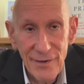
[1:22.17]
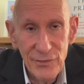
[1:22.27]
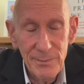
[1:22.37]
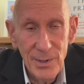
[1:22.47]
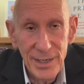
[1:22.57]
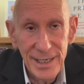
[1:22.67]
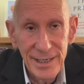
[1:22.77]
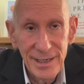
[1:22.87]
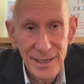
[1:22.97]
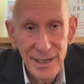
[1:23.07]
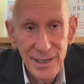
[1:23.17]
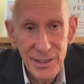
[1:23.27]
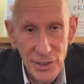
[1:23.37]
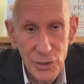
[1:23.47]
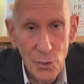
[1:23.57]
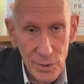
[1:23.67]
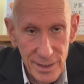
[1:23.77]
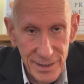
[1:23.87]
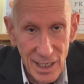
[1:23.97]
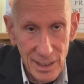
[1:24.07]
everybody can go to
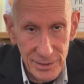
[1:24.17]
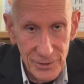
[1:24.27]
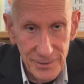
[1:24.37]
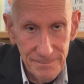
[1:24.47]
the doctor.